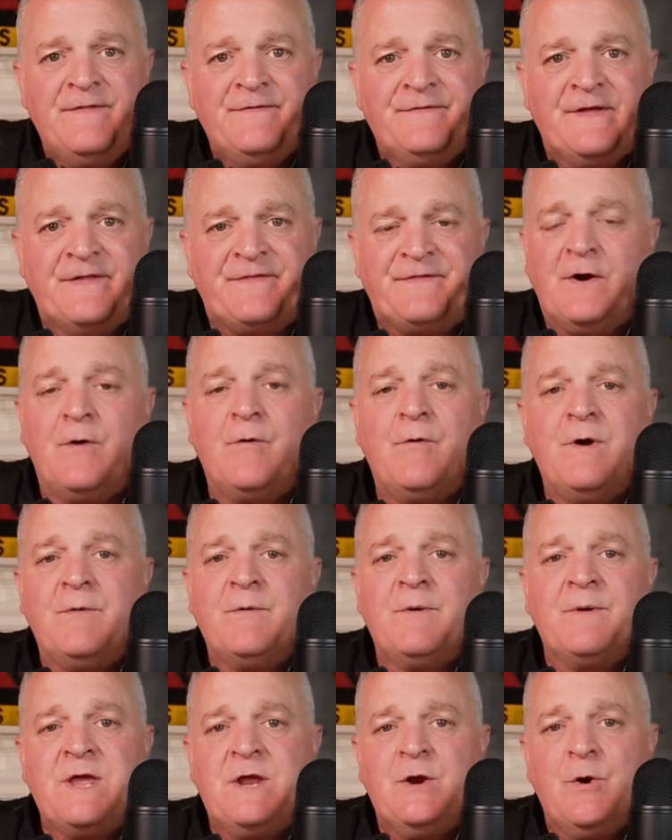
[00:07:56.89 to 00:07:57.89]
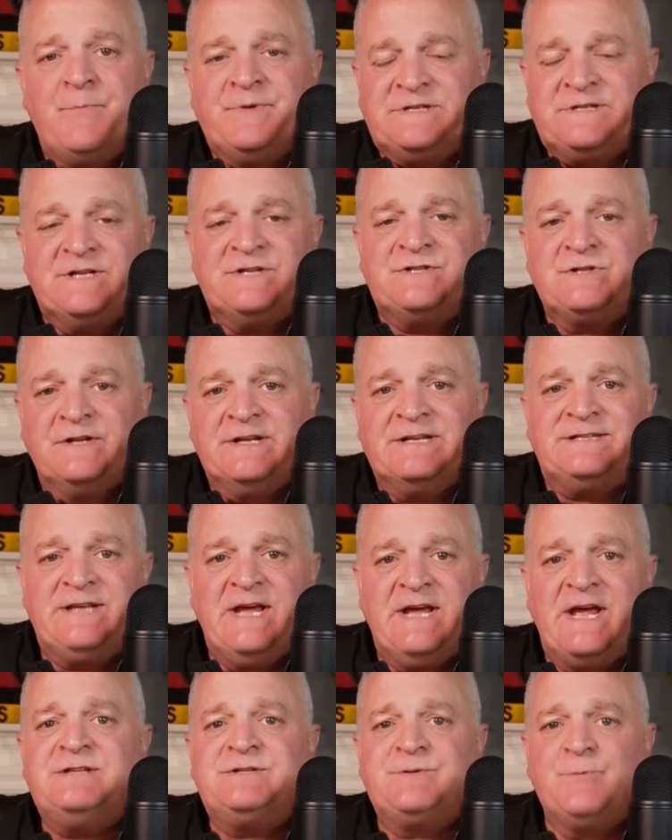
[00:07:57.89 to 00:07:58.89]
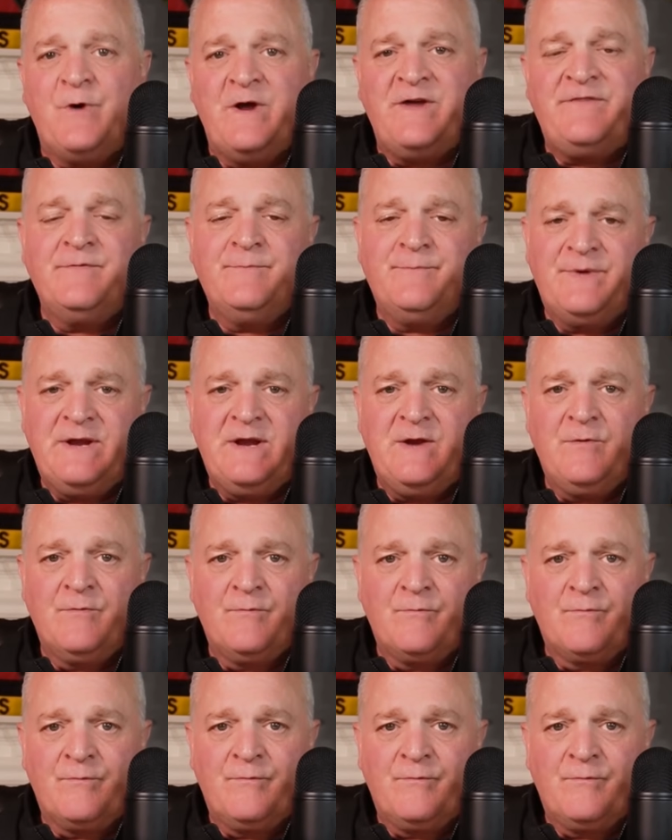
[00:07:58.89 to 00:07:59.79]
that they're potentially days away from being